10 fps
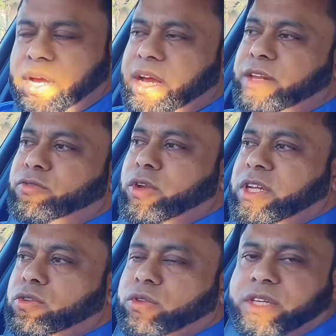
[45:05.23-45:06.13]
And if you're new
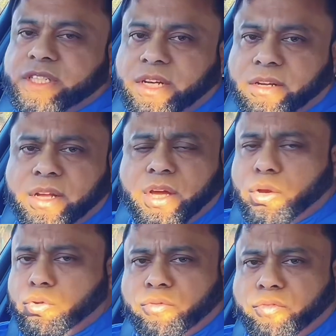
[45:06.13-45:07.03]
to this channel,
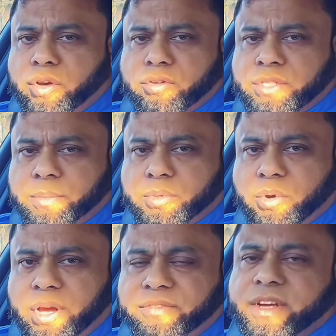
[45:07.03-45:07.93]
don't forget to
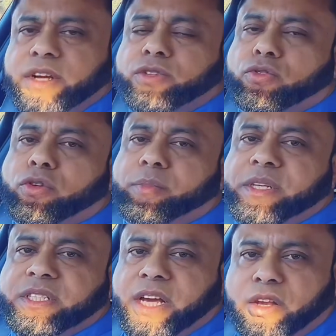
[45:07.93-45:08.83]
subscribe so don't
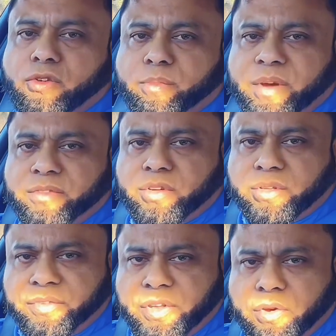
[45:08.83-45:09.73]
miss any of my future
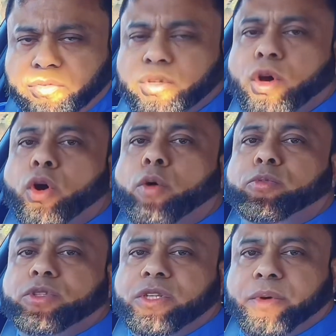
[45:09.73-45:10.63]
videos. Hope
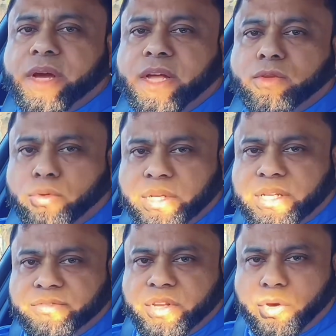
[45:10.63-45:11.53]
to see you again on the
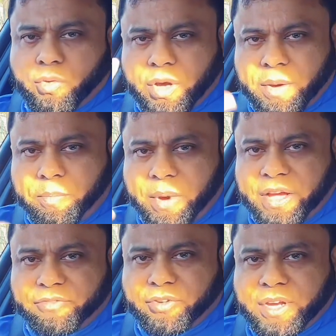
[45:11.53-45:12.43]
next video. Bye
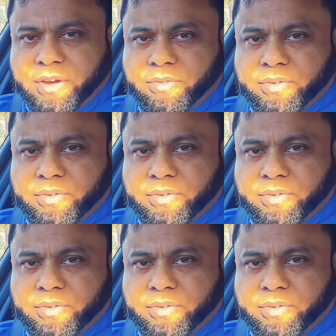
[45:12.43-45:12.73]
for now.